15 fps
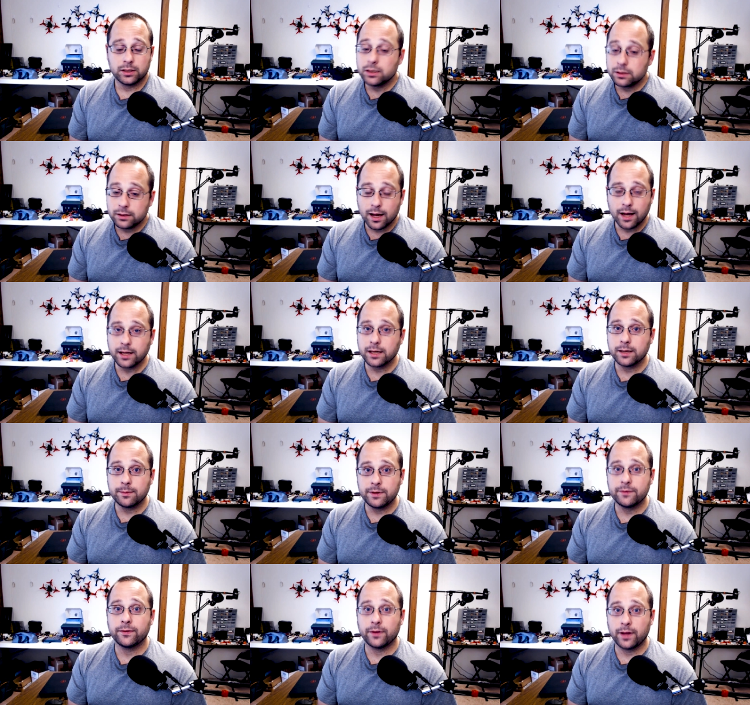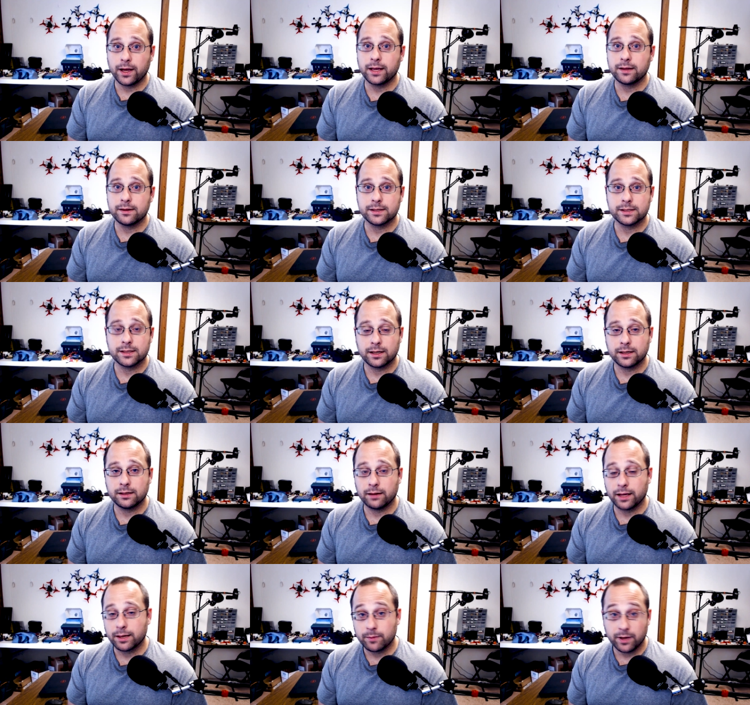You're not going to be flying this on
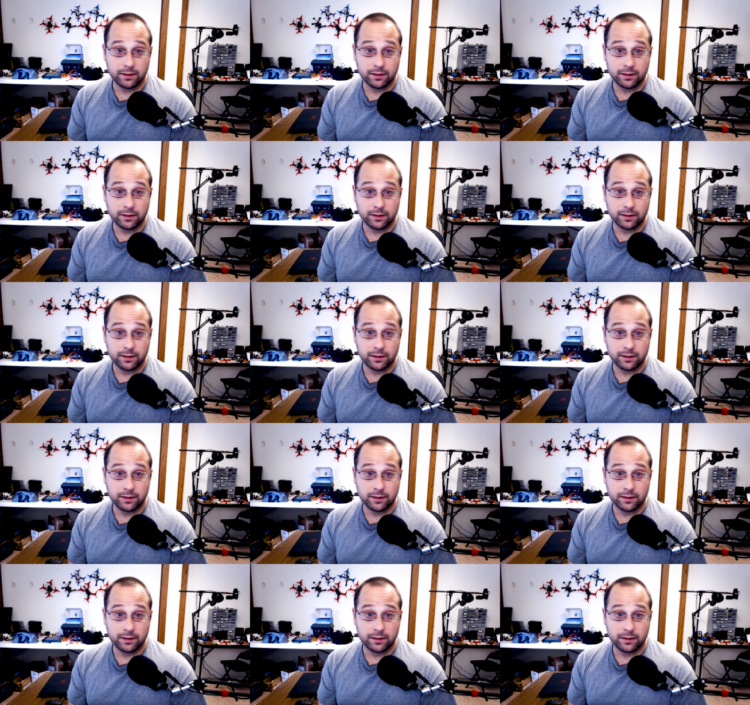like my